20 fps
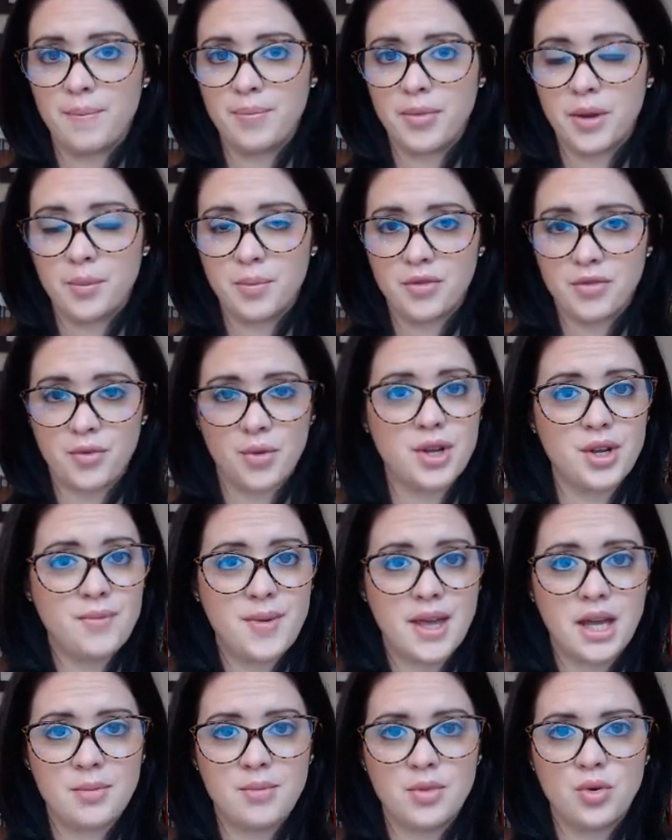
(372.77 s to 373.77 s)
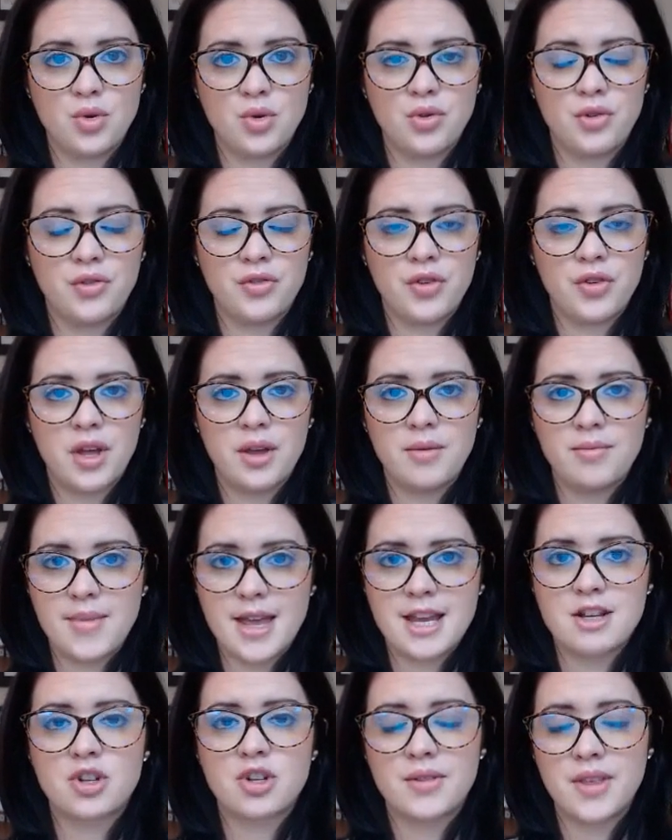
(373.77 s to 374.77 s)
before you make a move, make
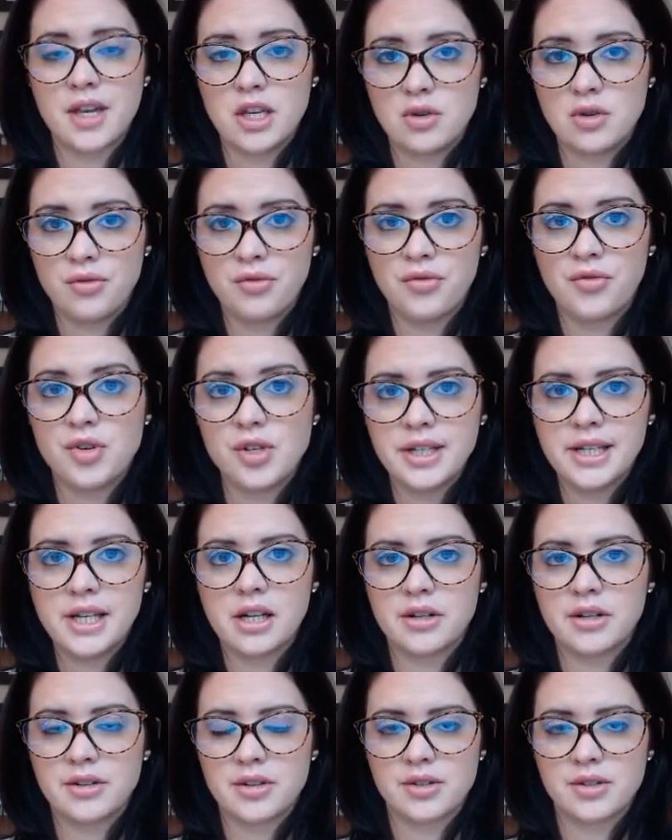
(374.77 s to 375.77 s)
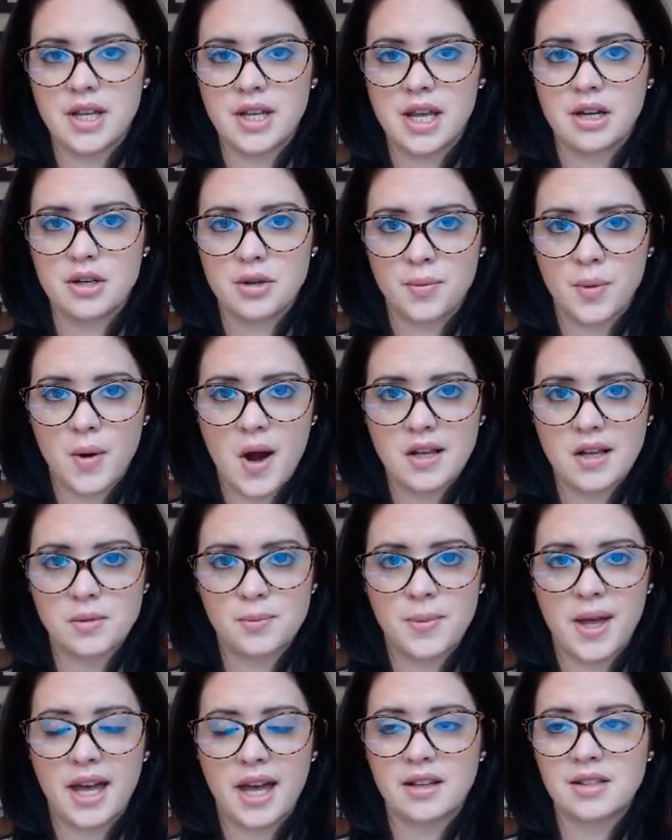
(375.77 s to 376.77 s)
sure that you fully understand your
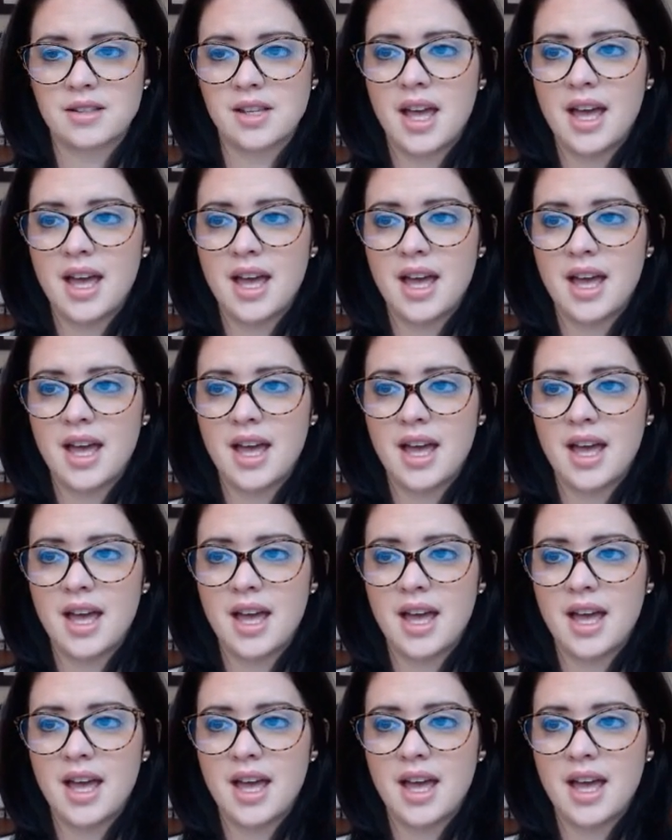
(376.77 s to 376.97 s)
prospects.